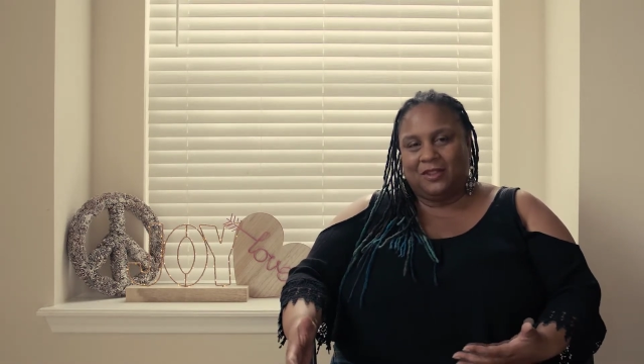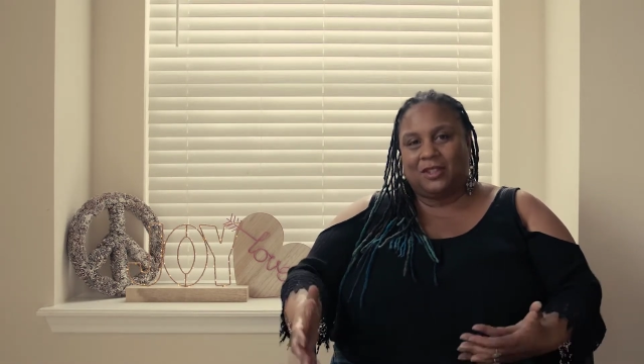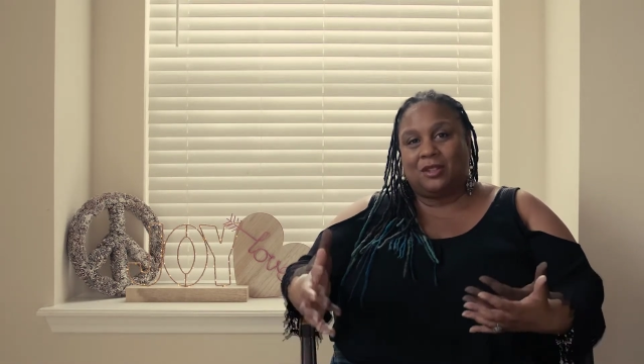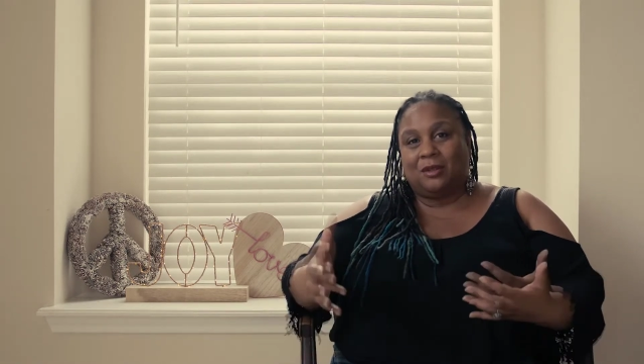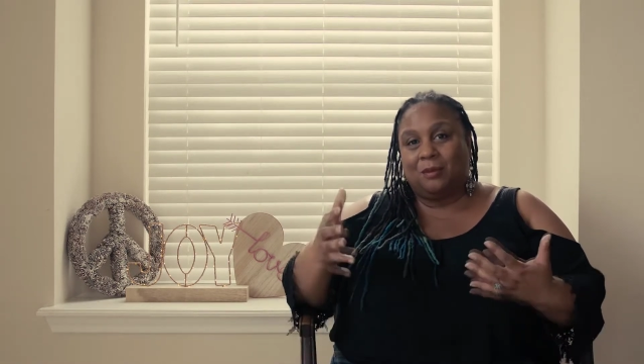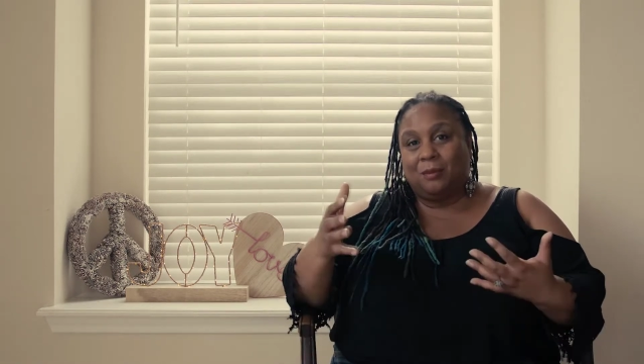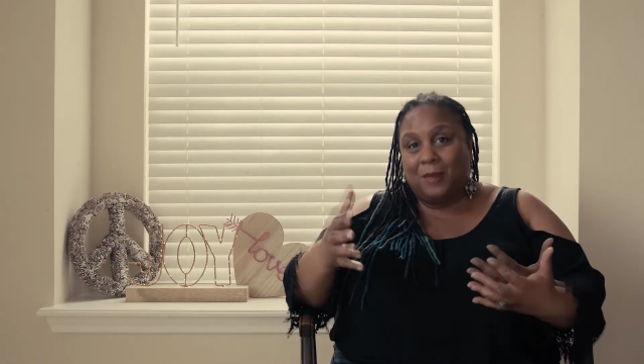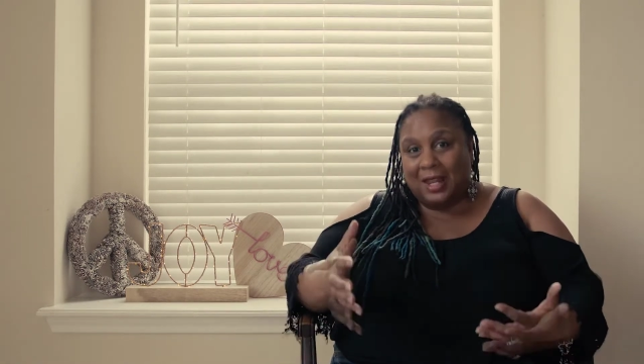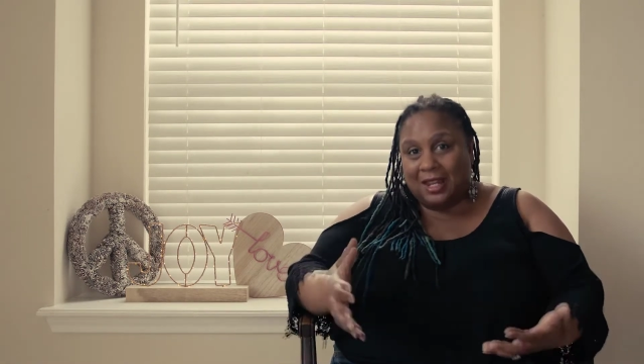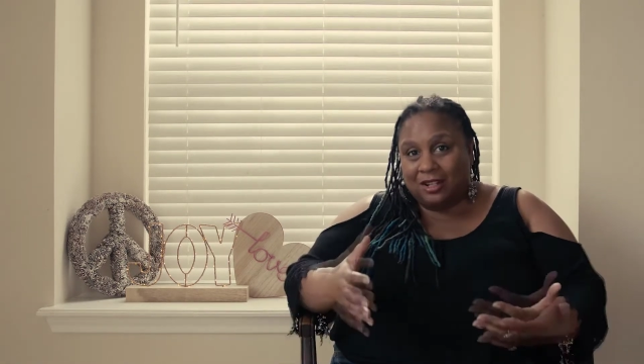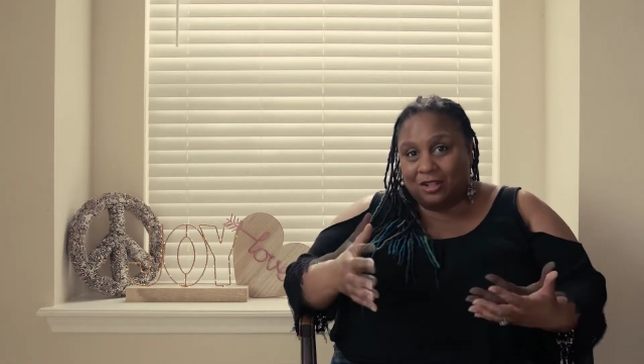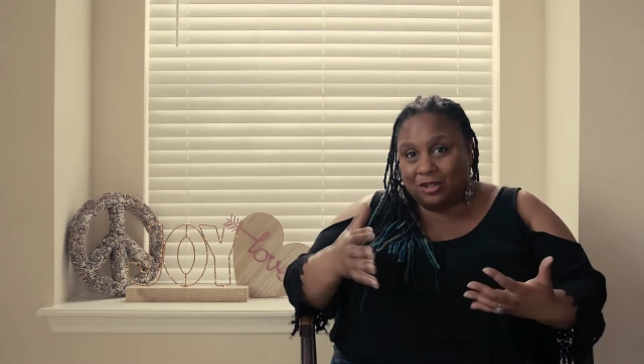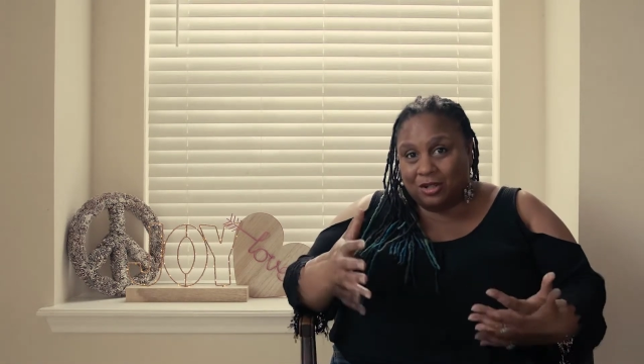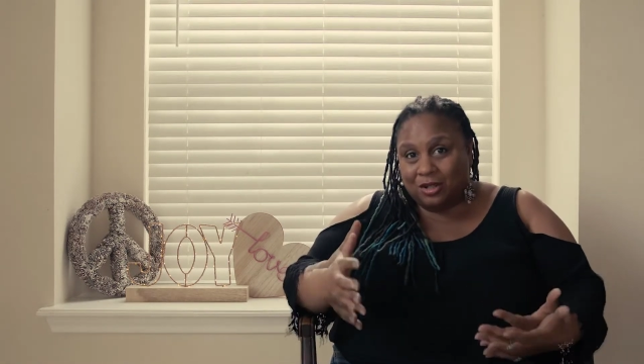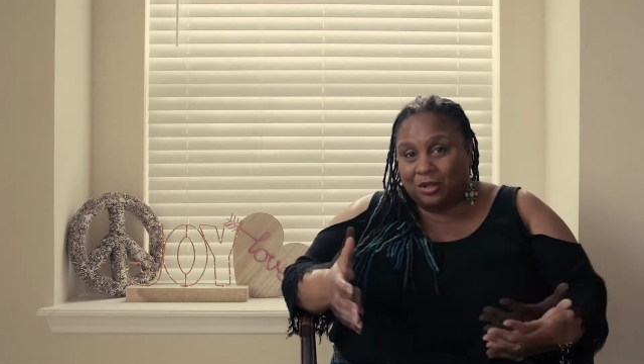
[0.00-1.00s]
So
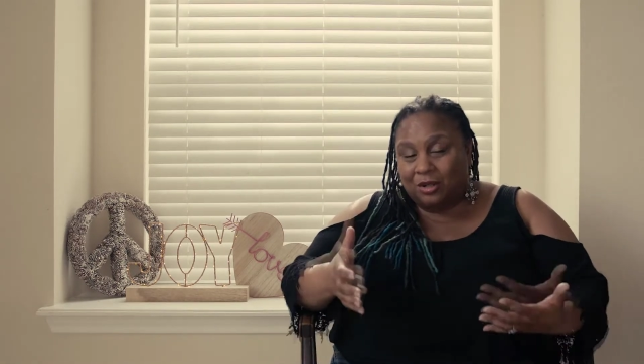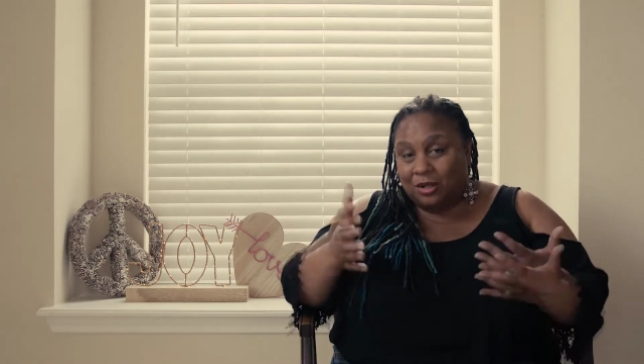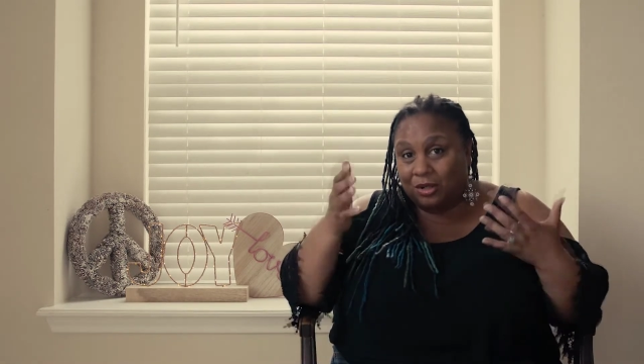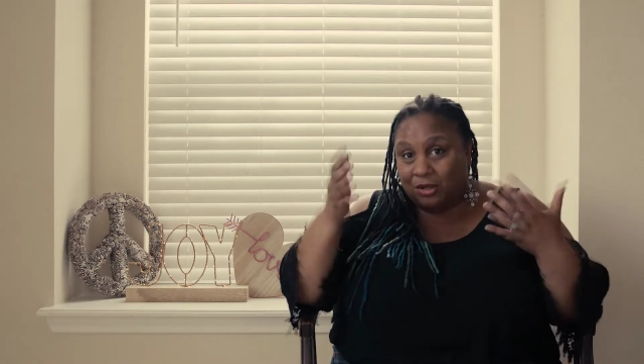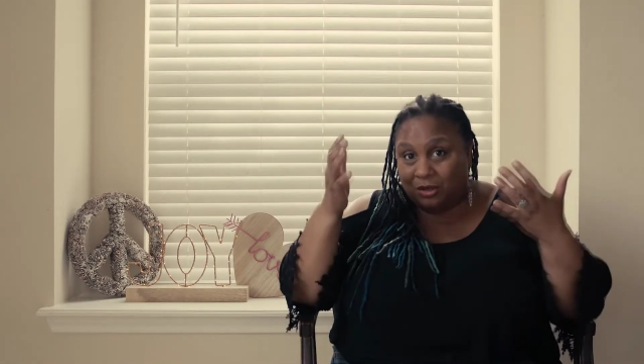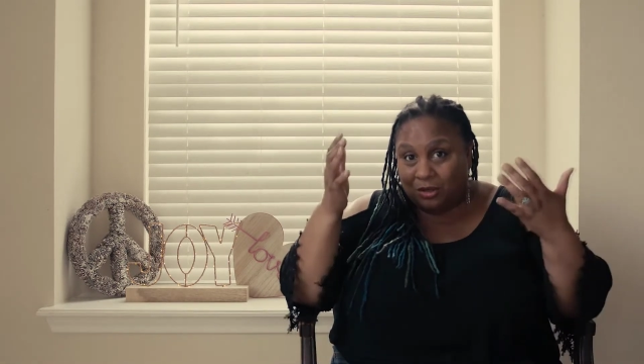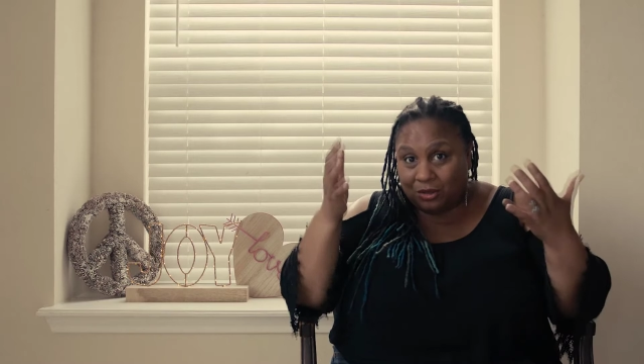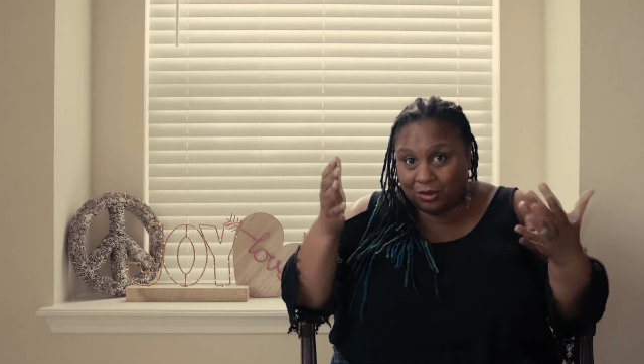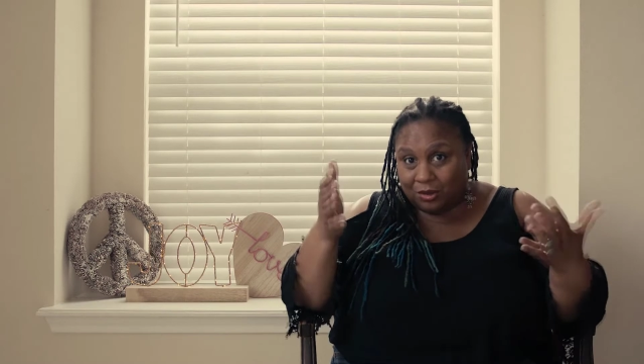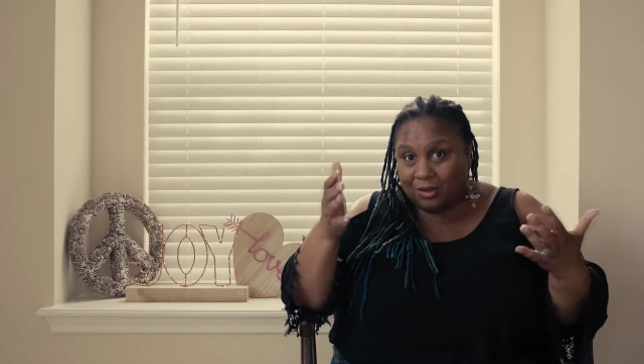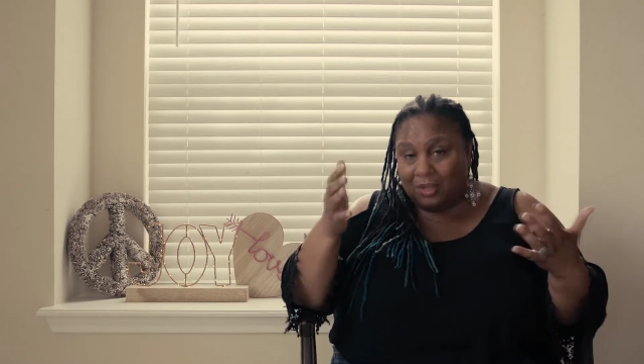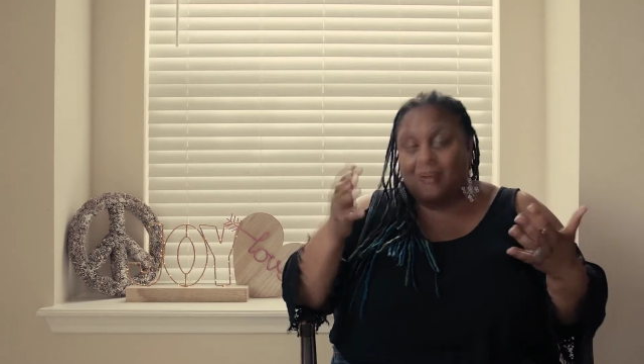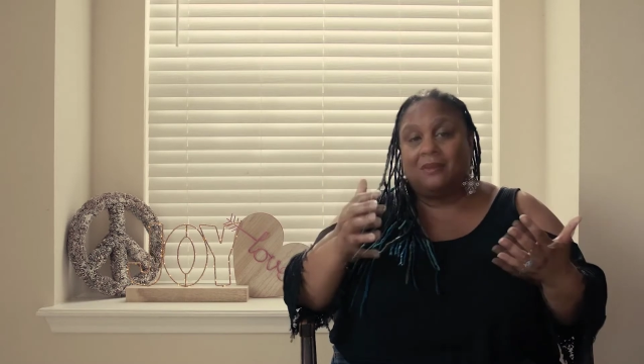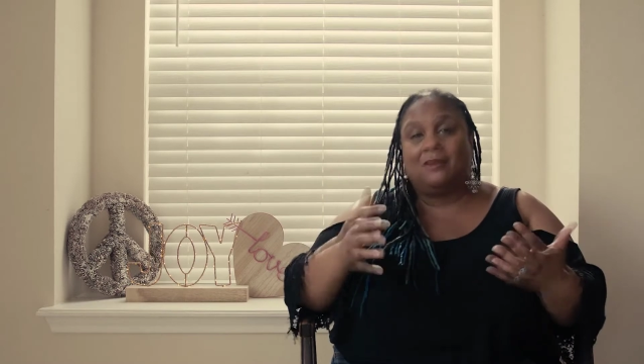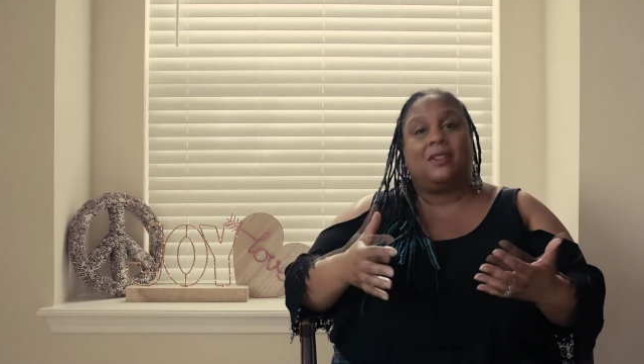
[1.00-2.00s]
make sure
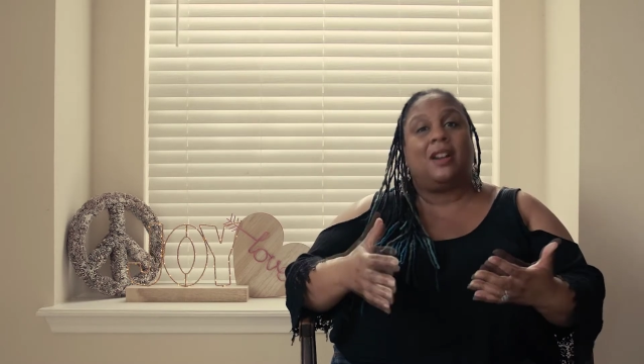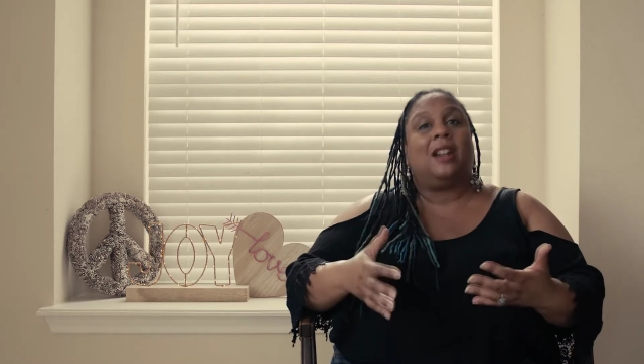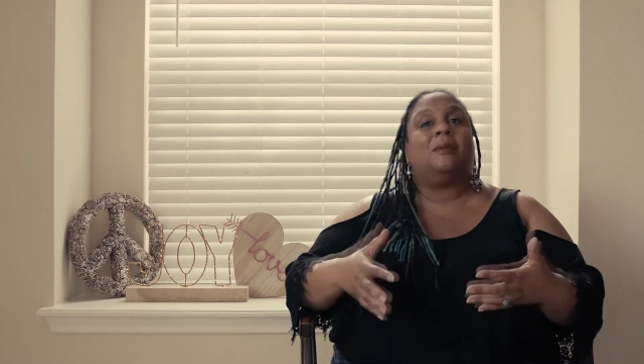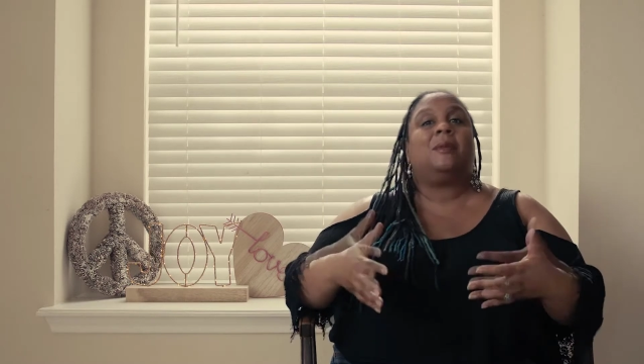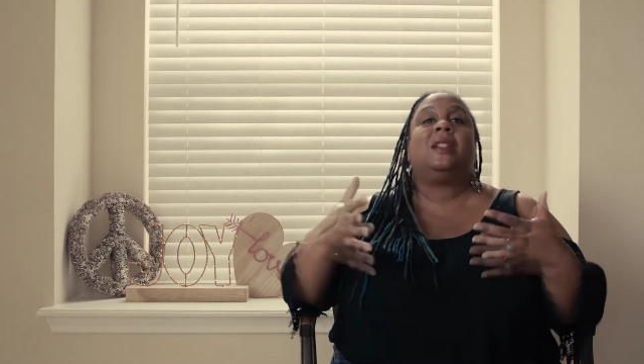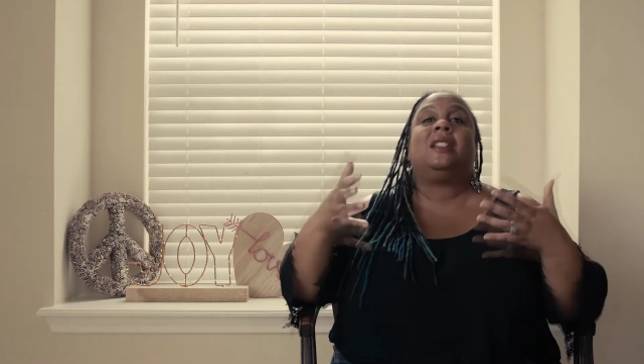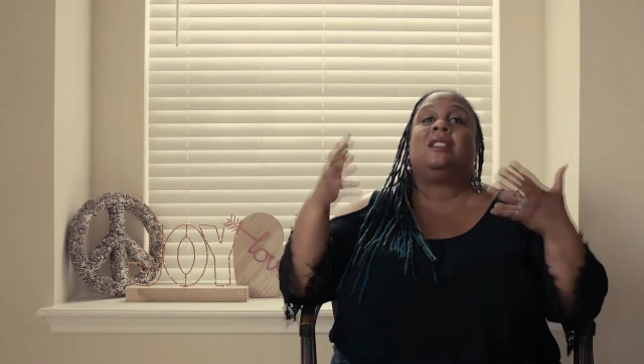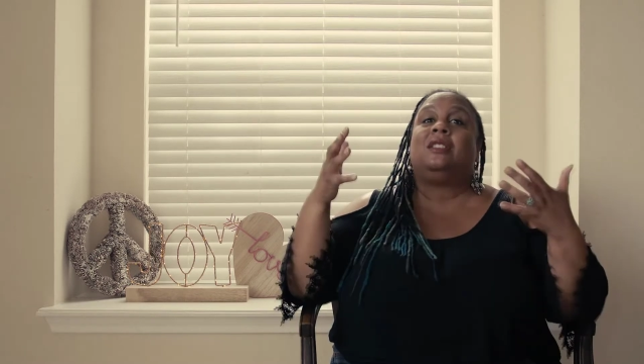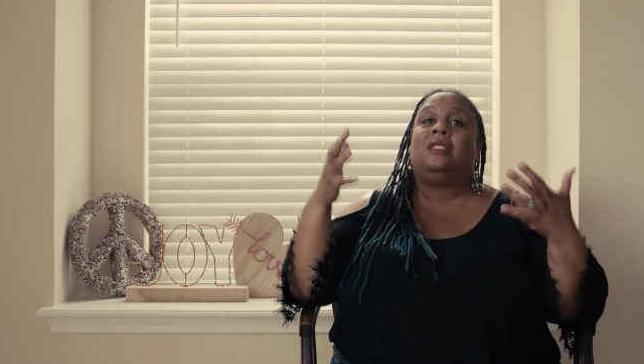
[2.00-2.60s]
your environment,